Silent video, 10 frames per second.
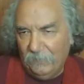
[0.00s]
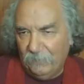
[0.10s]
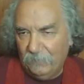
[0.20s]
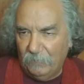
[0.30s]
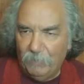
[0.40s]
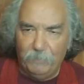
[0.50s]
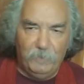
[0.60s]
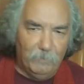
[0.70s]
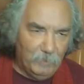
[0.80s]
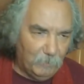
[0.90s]
You know, there might
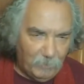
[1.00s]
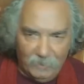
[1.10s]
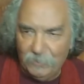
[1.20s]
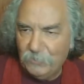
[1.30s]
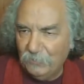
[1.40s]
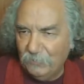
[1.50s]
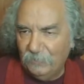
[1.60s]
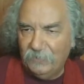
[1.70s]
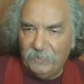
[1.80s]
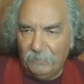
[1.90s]
be a manipulation or
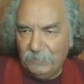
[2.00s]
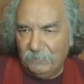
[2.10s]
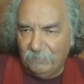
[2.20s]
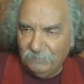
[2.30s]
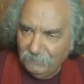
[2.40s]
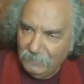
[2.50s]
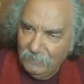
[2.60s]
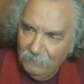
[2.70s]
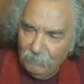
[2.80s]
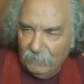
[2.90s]
a deception
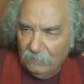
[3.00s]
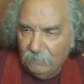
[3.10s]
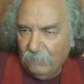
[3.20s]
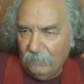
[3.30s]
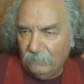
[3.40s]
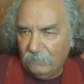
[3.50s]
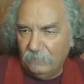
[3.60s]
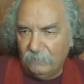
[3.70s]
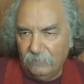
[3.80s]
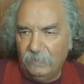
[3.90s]
beyond the point. See?
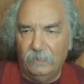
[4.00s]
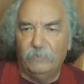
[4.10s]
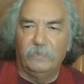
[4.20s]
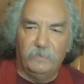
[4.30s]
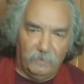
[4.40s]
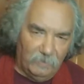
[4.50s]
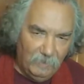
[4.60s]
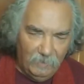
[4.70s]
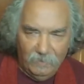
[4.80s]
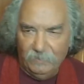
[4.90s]
So you can't trust it.
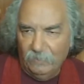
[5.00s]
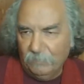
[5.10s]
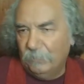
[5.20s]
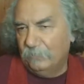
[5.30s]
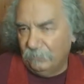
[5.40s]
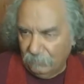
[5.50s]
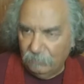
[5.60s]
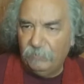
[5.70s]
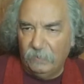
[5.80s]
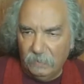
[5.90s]
another person's
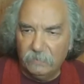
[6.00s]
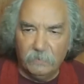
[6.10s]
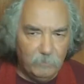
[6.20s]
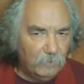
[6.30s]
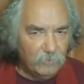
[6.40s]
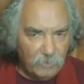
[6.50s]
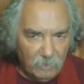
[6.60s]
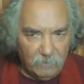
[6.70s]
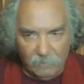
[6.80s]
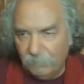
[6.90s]
good feeling, except you can
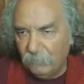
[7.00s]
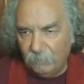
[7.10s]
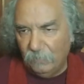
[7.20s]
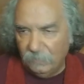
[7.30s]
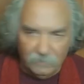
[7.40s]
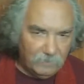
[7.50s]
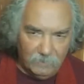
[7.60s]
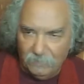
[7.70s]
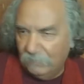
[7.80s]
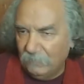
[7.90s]
share it up to a point and
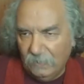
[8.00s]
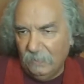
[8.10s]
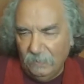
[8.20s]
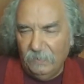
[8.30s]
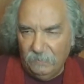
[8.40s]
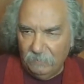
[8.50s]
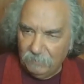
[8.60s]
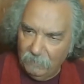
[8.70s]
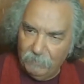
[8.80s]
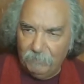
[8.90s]
say, yeah, yeah,
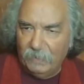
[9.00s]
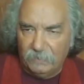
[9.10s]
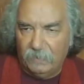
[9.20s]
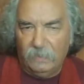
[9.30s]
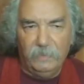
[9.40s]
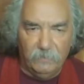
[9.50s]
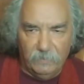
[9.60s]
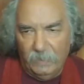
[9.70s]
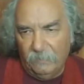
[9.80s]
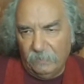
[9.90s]
I'm coming back to clear
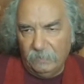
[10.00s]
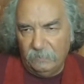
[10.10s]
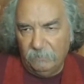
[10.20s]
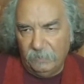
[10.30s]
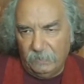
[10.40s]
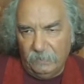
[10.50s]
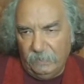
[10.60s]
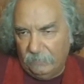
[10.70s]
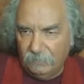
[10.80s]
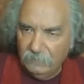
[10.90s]
now. I need to be clear.